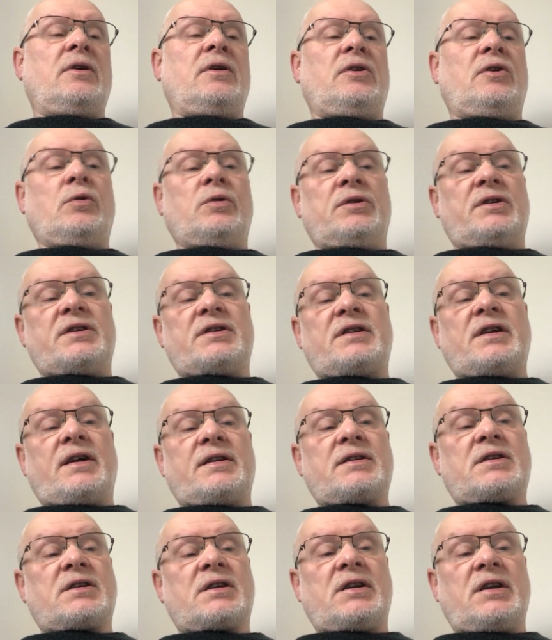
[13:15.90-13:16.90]
You
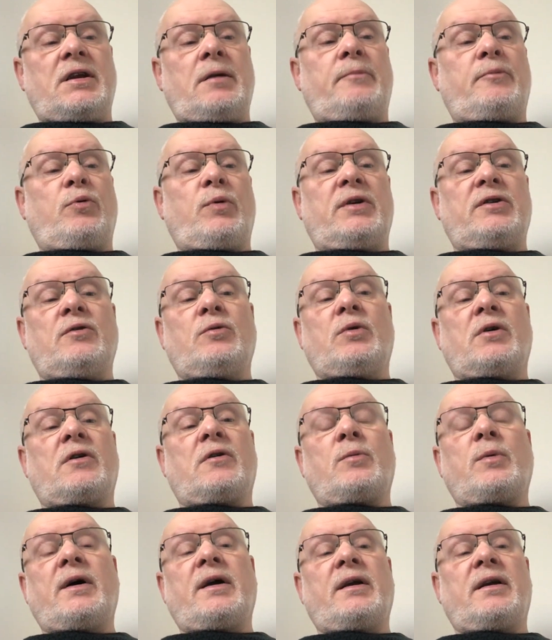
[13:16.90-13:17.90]
understand sleep when you are
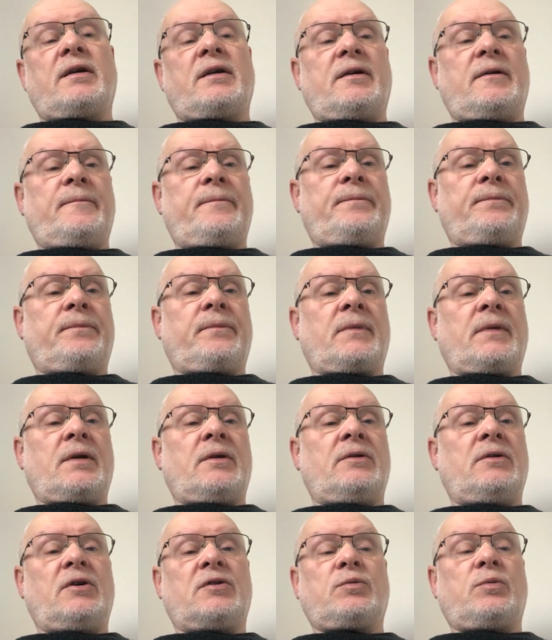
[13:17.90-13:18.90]
awake,
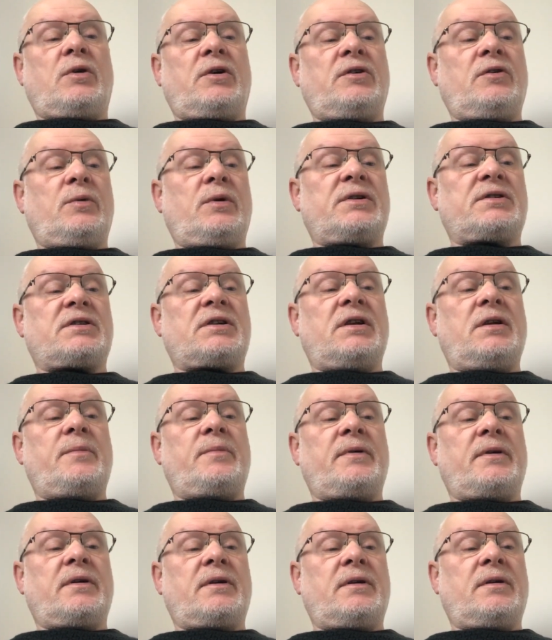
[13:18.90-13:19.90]
not while you are
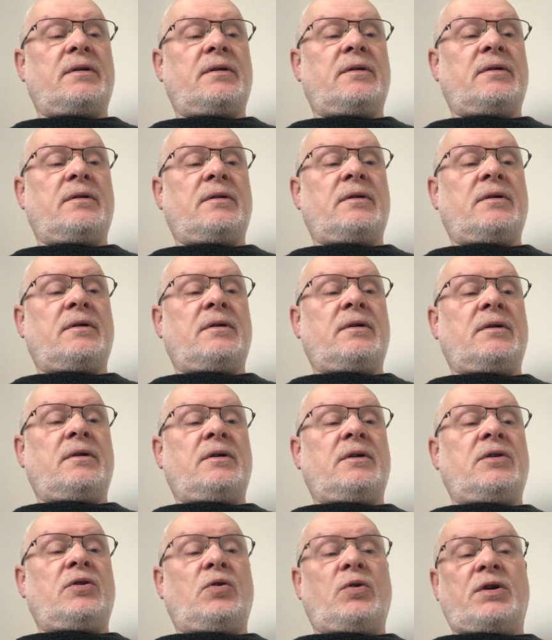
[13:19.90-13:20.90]
sleeping.
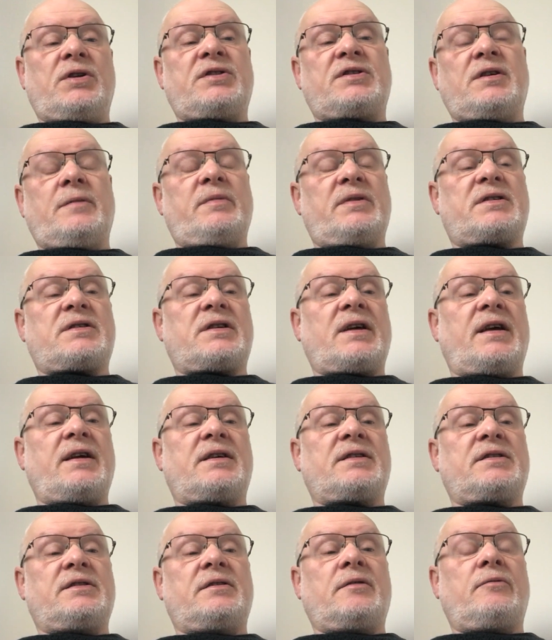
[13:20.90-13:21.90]
You can see
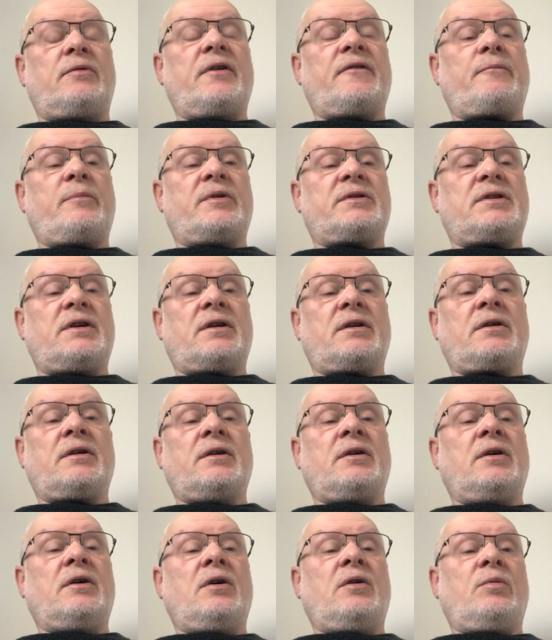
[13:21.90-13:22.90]
mistakes in arithmetic
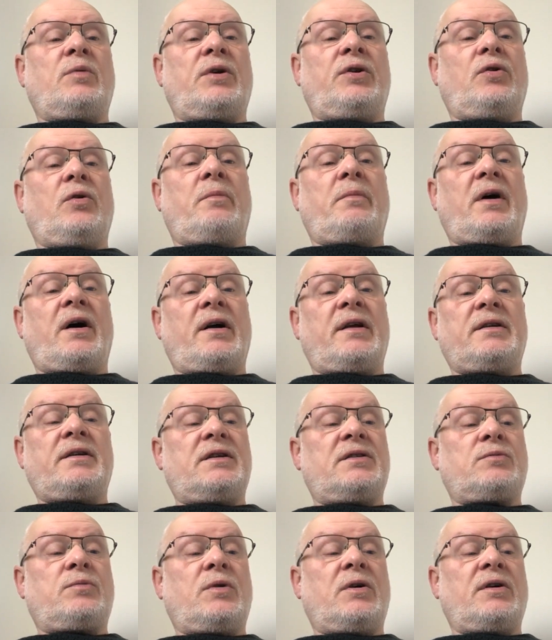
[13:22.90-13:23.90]
when your mind
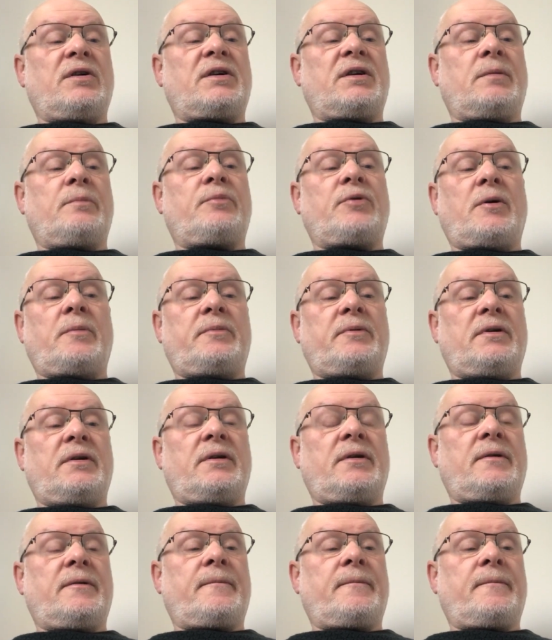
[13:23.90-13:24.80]
is working properly.